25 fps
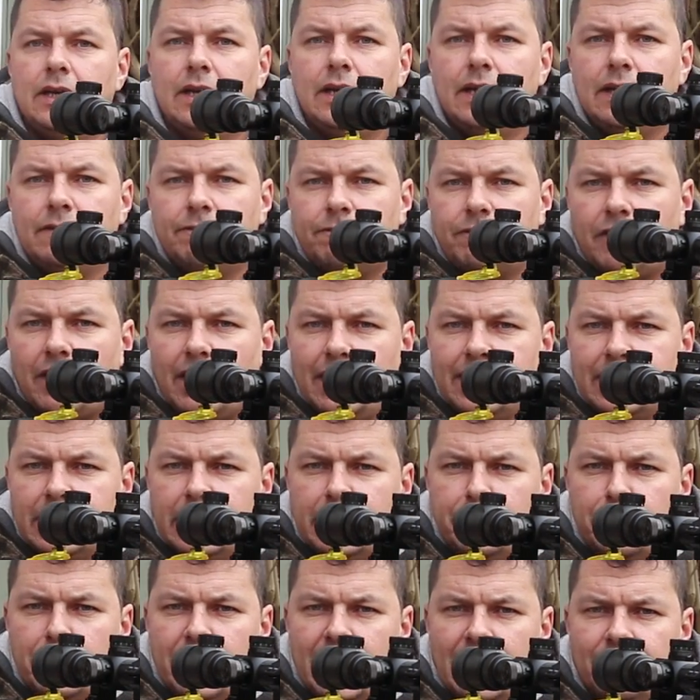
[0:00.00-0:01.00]
And finally,
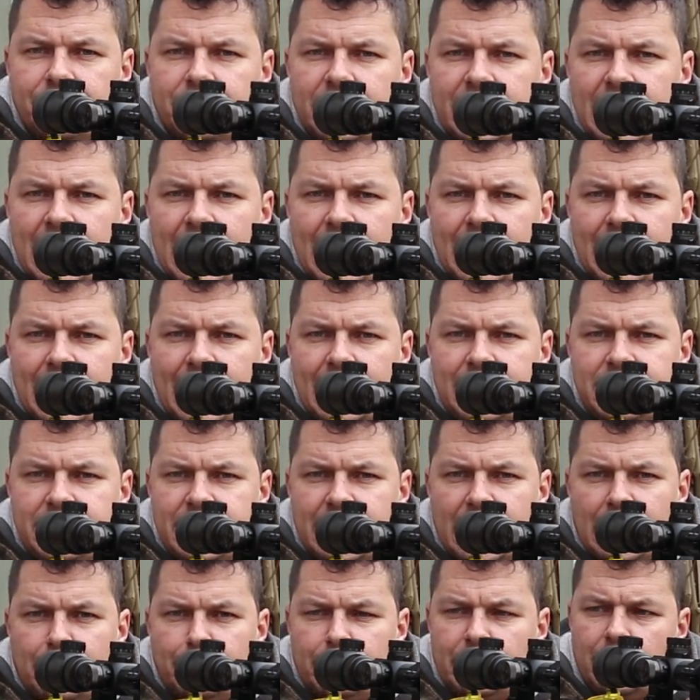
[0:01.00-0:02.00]
we have the AA
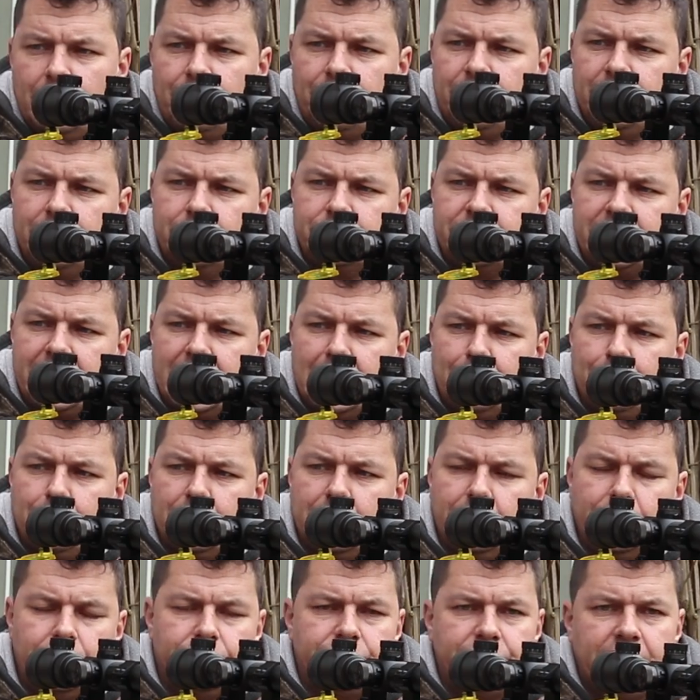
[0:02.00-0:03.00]
Diablo, Field
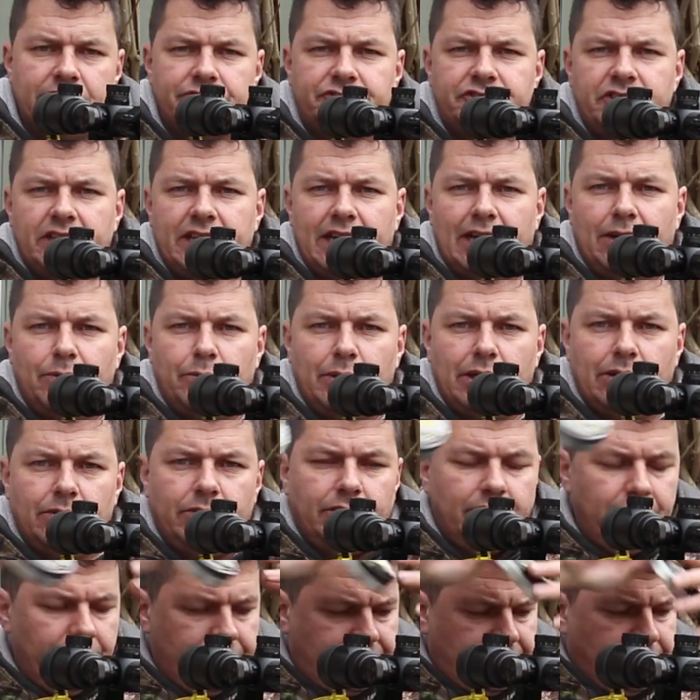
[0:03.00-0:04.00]
Diablos. Let's see how well
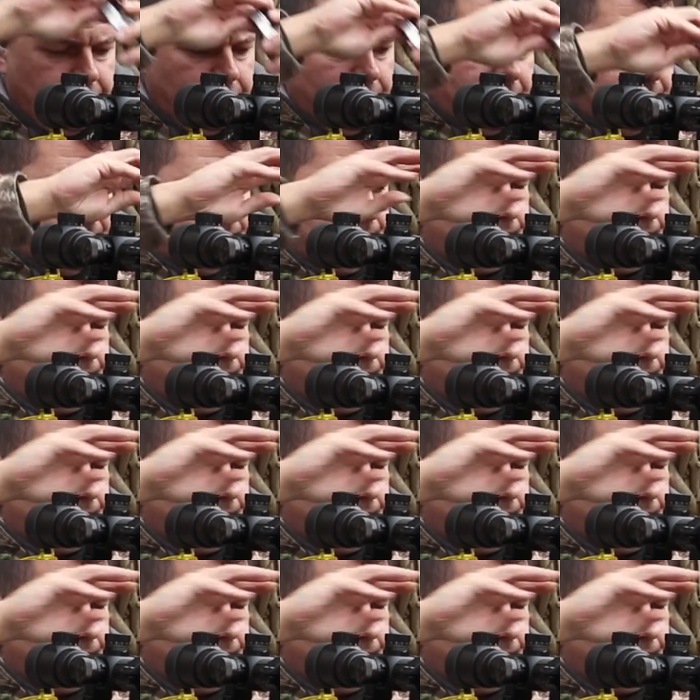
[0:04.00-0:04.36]
these do.